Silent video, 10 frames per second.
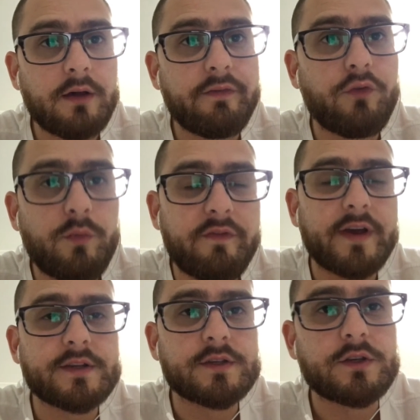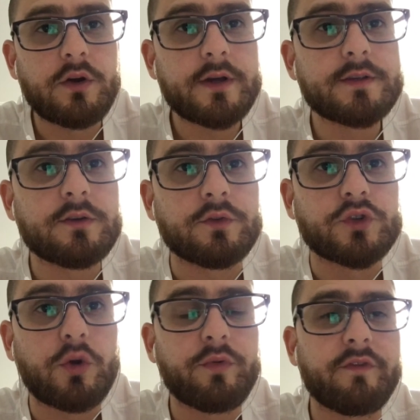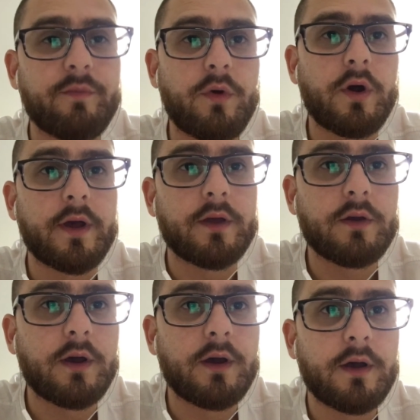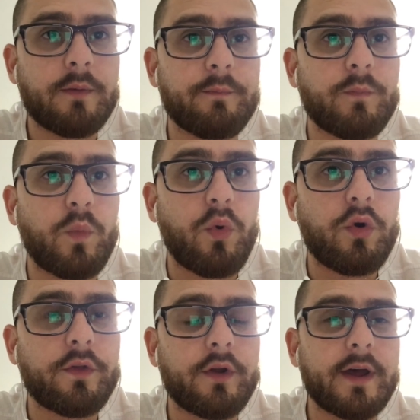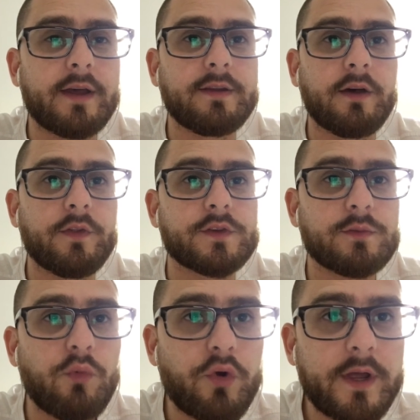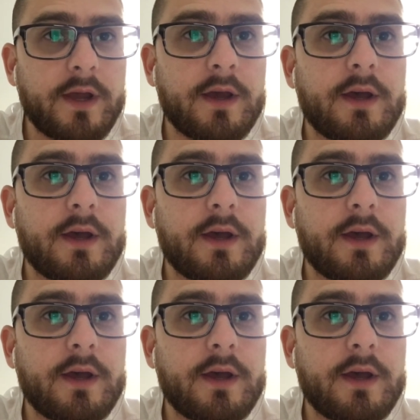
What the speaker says: form of exercise on top of my walk that I had done this morning,